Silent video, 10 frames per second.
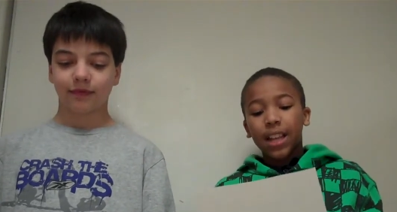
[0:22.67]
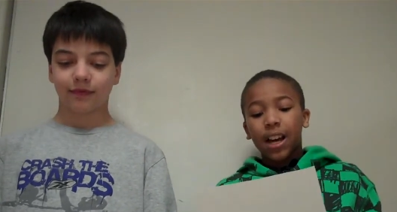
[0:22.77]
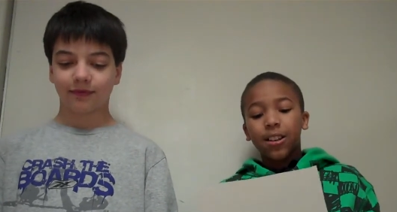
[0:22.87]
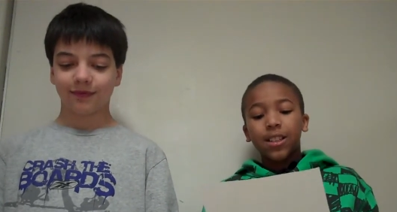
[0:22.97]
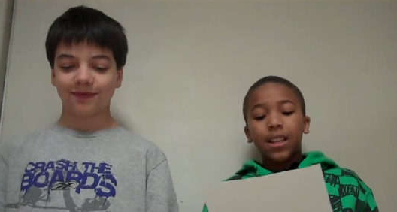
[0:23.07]

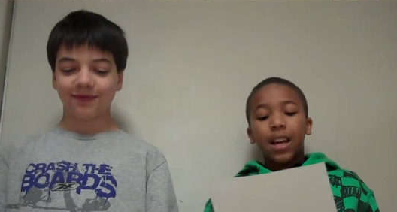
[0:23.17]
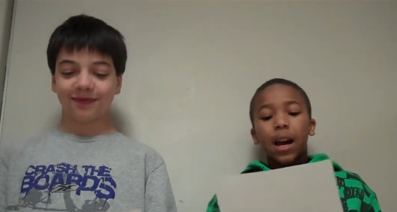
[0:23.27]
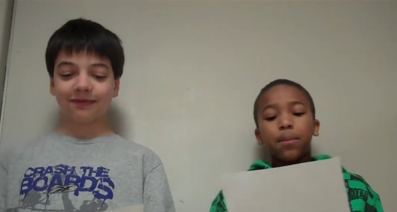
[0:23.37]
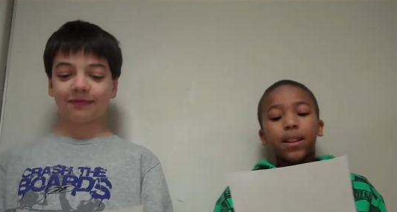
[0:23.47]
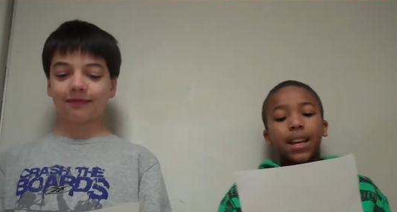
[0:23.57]

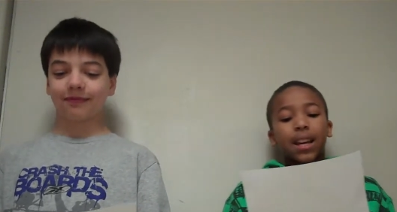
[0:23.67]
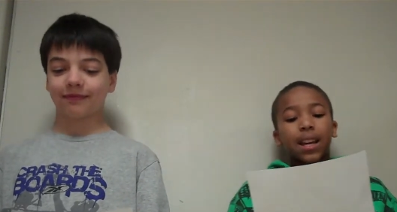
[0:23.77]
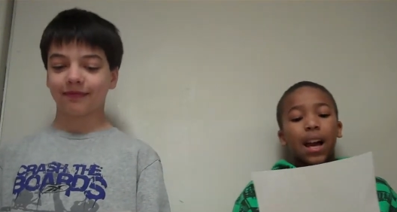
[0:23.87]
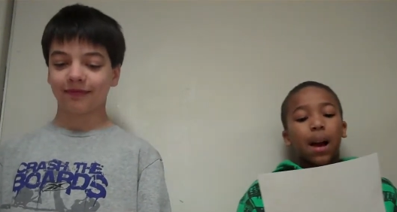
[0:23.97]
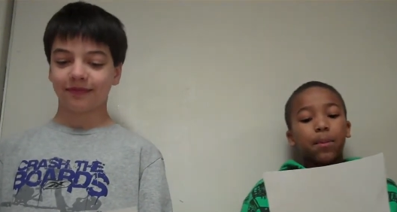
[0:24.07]

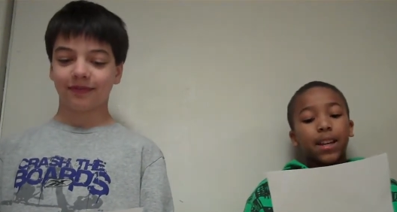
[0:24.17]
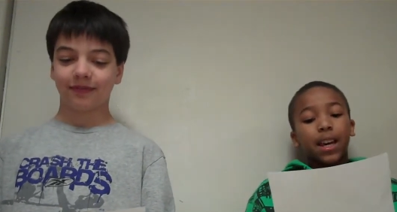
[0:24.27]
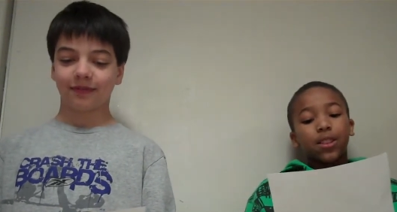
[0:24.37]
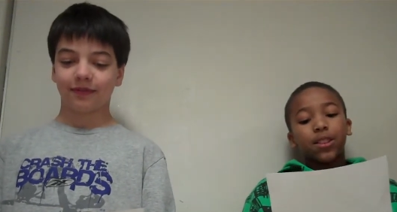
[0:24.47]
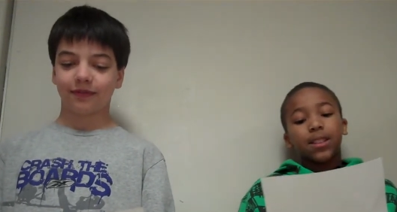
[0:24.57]
Speaker 1: applica
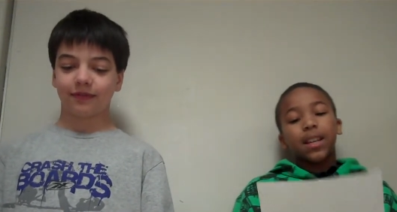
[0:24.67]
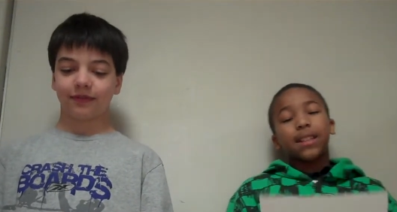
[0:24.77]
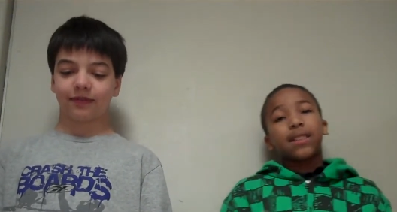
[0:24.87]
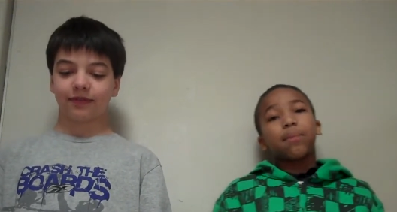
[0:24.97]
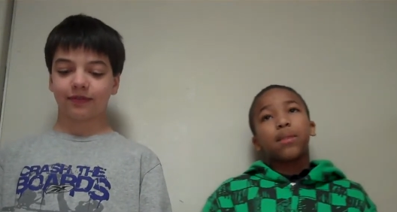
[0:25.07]
applications
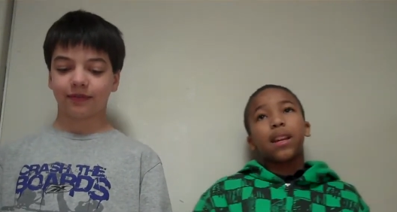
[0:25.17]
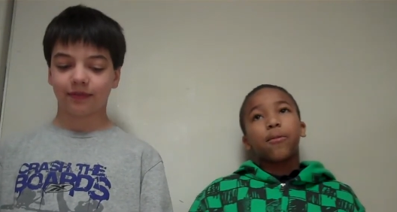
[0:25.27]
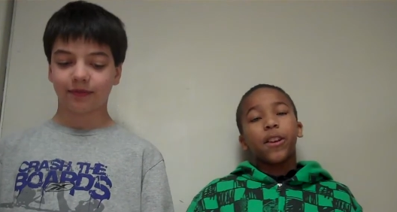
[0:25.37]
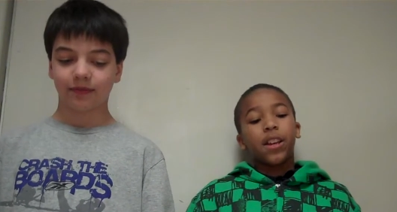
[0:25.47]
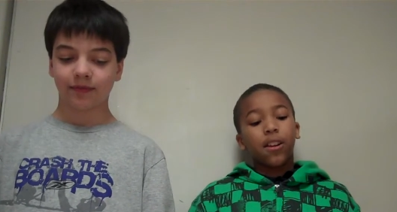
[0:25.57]
get
Speaker 2: accepted
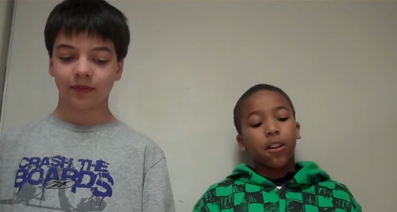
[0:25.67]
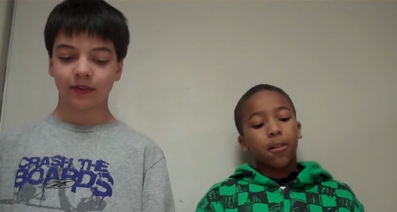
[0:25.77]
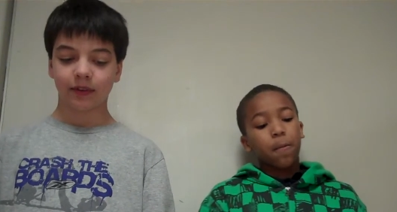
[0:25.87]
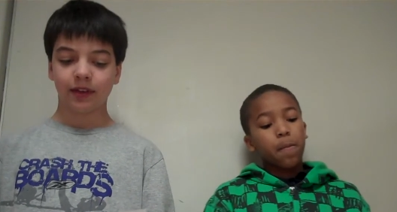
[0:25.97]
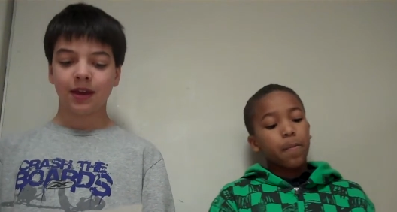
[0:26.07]
every year.
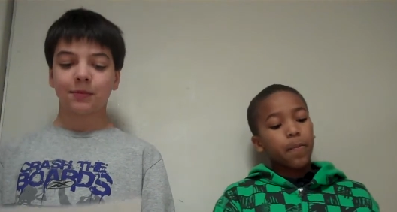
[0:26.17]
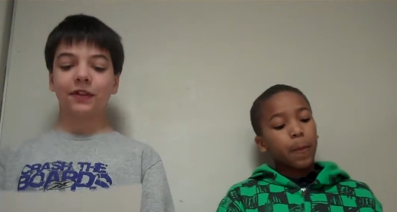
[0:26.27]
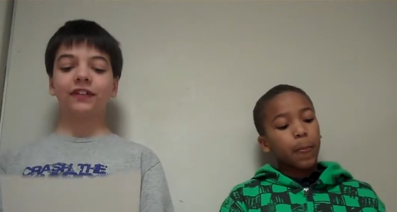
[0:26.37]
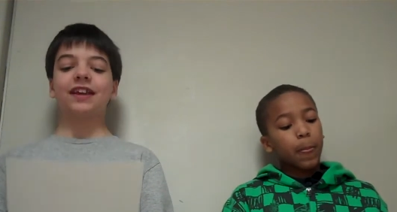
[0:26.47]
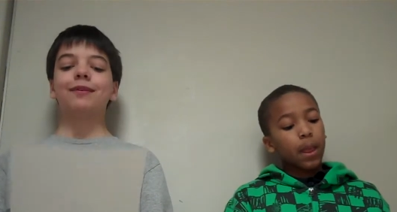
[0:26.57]

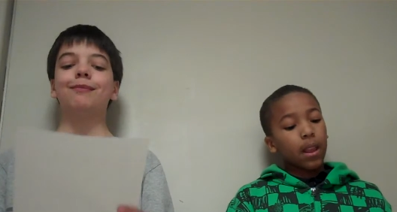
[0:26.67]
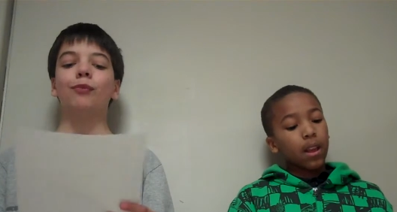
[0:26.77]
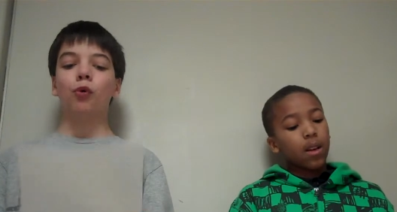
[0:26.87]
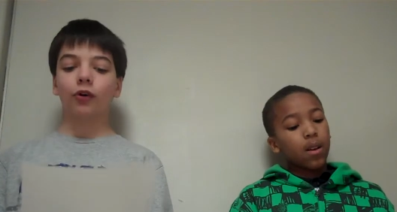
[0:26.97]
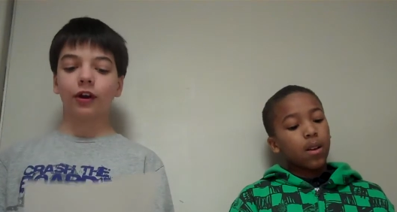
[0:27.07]
But that's even
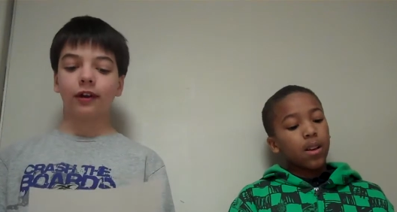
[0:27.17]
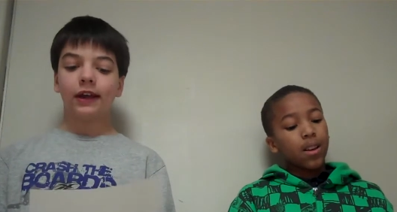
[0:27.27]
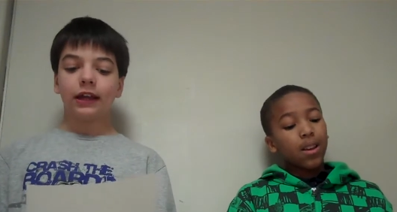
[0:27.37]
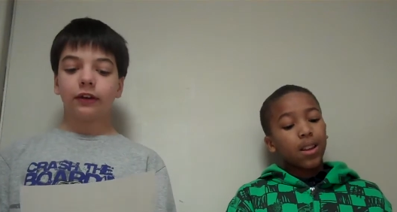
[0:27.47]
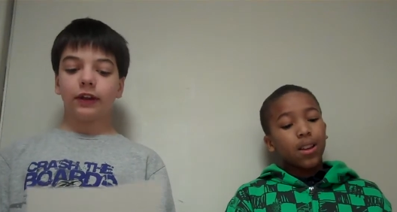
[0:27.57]
more.
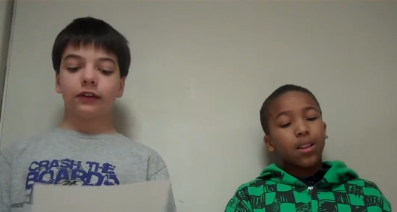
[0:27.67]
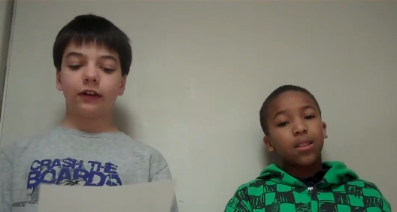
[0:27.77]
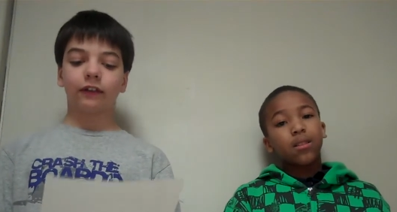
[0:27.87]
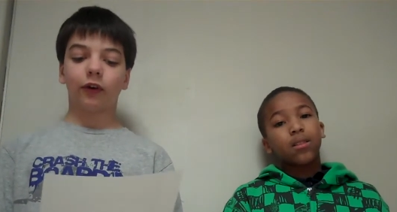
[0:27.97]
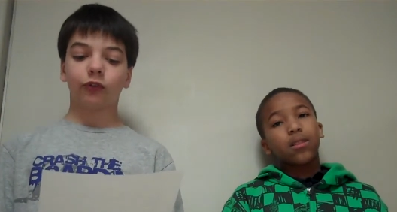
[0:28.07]
You need
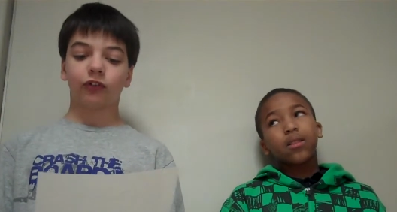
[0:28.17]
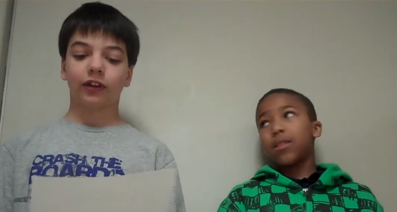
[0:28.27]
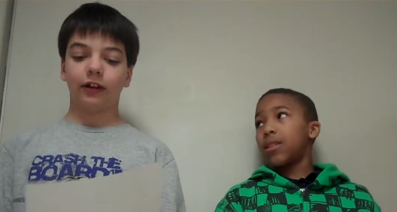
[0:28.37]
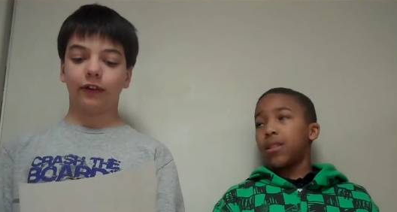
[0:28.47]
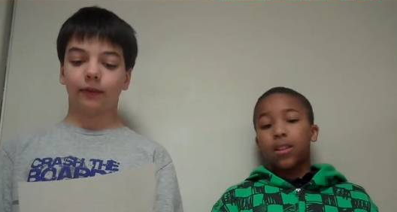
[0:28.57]
good social
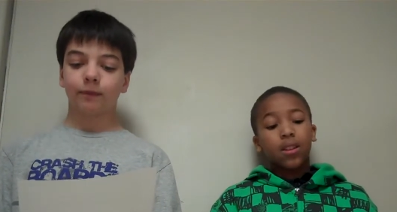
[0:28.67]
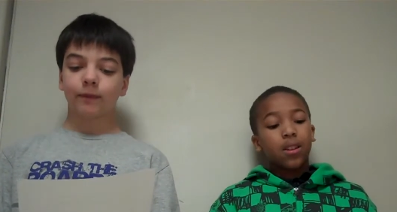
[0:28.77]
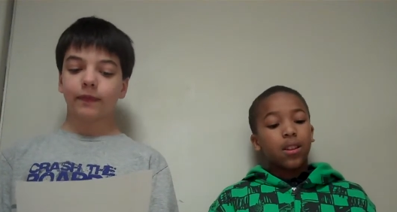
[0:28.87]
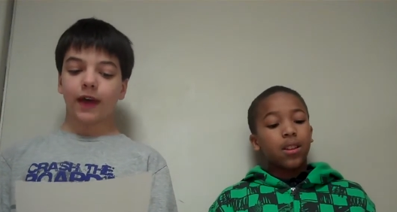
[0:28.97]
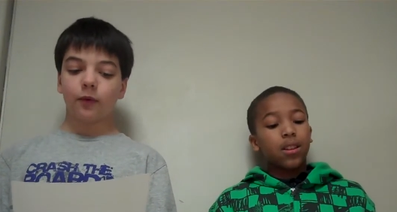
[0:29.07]
skills,
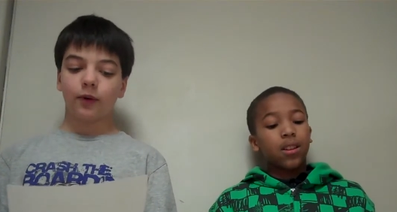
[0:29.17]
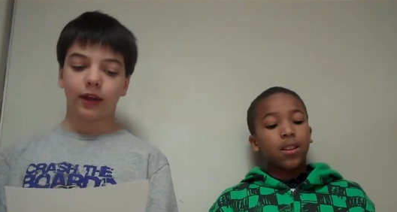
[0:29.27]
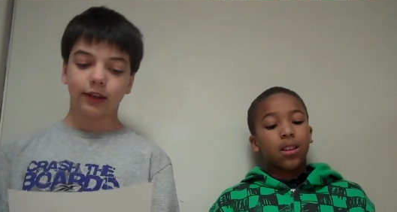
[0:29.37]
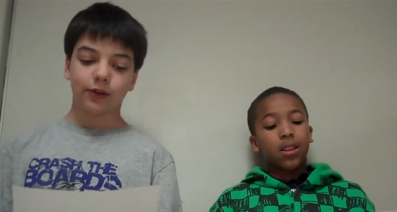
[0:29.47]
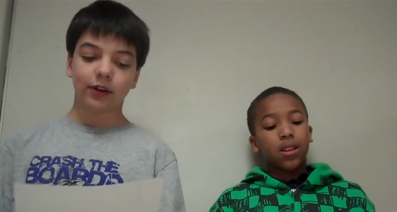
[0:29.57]
that
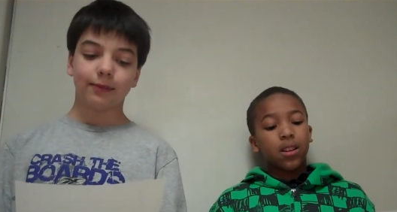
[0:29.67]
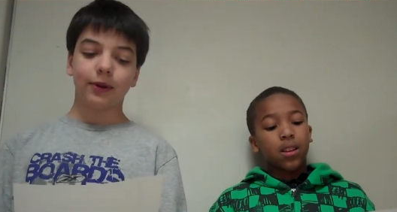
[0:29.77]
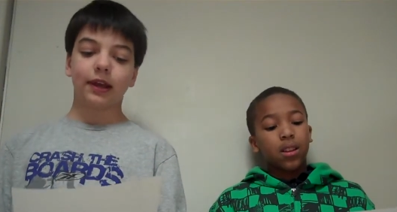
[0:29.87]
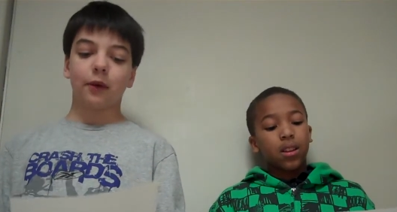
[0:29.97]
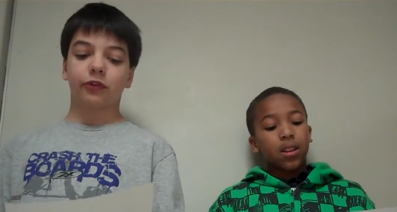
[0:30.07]
way, you can
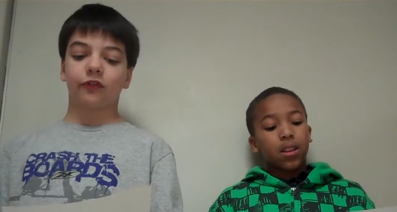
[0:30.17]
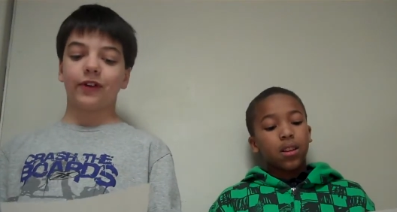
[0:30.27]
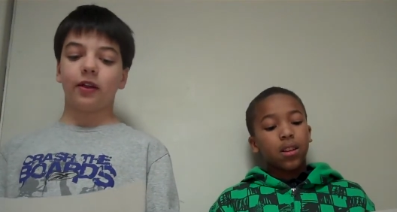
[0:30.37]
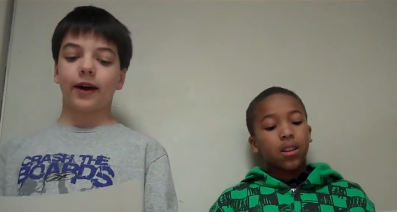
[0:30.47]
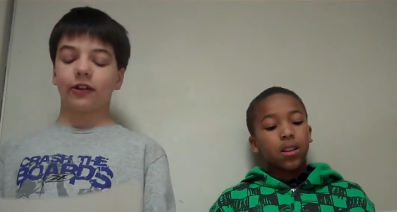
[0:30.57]
communicate with your fellow